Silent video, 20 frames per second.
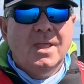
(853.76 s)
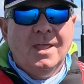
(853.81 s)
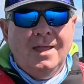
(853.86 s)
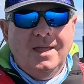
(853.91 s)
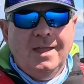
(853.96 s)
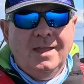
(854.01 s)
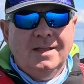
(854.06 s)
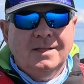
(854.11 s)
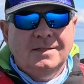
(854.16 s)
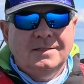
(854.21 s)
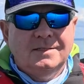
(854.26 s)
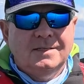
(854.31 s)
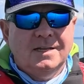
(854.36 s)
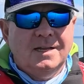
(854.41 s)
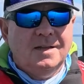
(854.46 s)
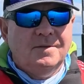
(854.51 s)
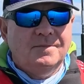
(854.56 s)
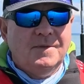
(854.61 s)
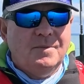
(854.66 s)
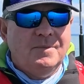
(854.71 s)
and
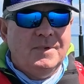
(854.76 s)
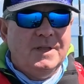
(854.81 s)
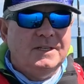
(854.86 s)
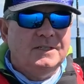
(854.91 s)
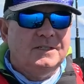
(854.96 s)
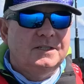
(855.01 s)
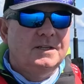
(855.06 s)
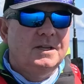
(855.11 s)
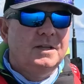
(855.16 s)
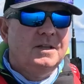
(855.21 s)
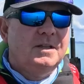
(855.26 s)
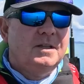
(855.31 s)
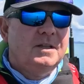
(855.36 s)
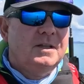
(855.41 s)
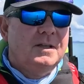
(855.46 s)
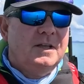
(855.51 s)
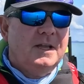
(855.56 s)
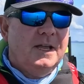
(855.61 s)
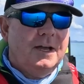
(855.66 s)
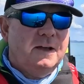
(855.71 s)
that means
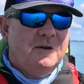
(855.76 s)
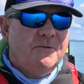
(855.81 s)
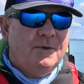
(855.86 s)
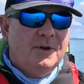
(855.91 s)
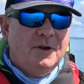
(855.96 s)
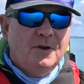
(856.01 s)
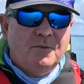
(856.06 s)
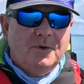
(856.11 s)
when